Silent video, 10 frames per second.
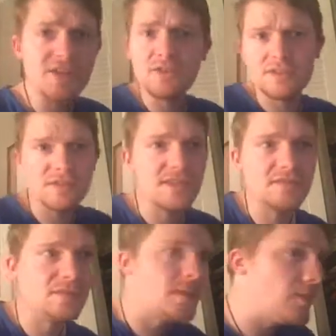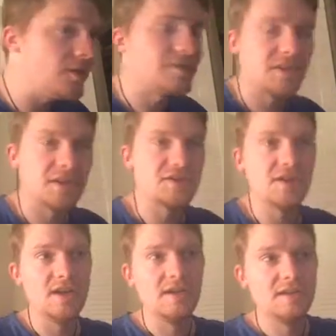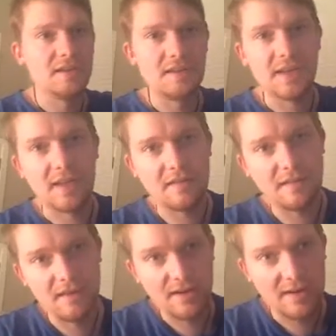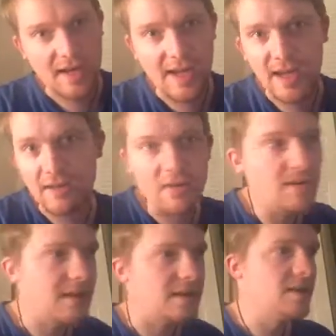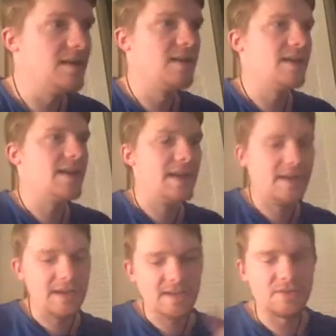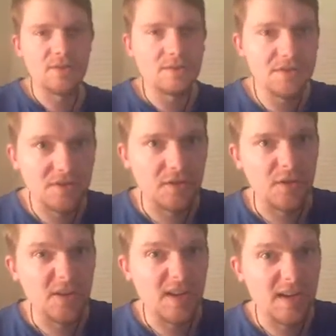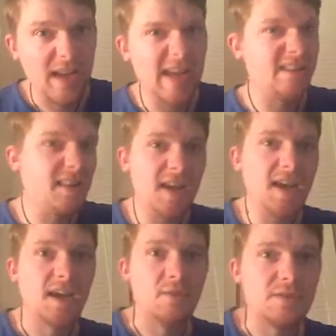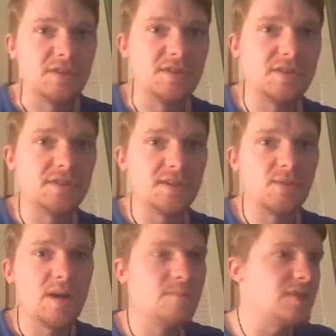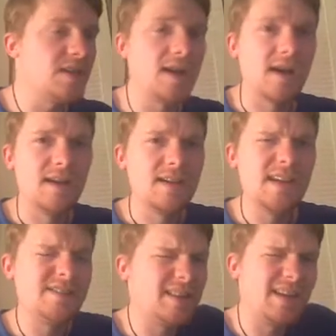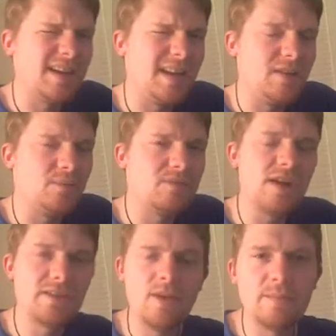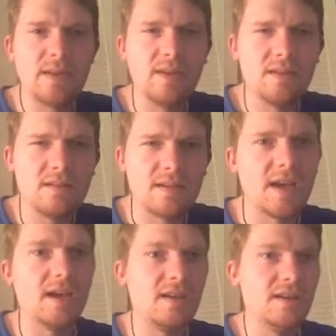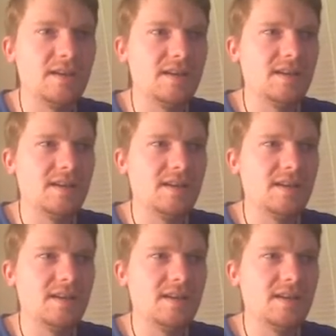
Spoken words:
As you can see from the montage that I had earlier, he is also anti-gay, which is quite bizarre. He said that he would rather not be gay,